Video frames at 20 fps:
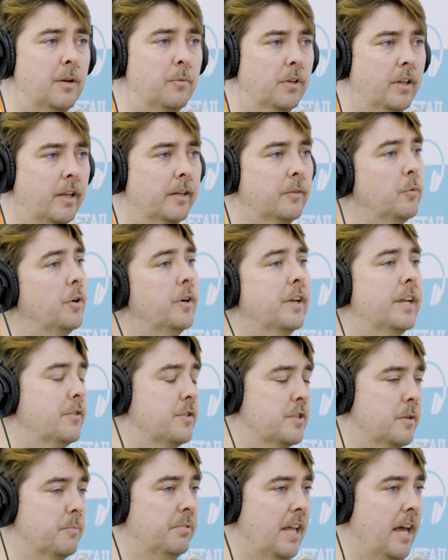were like, well,
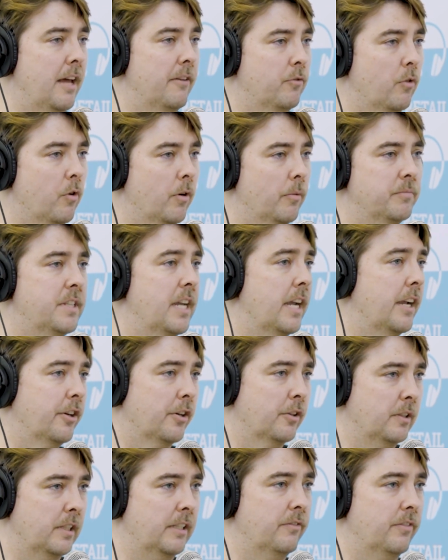here's the platform, take it
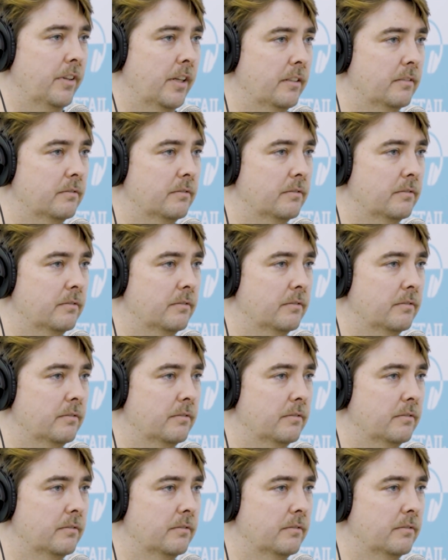or leave it.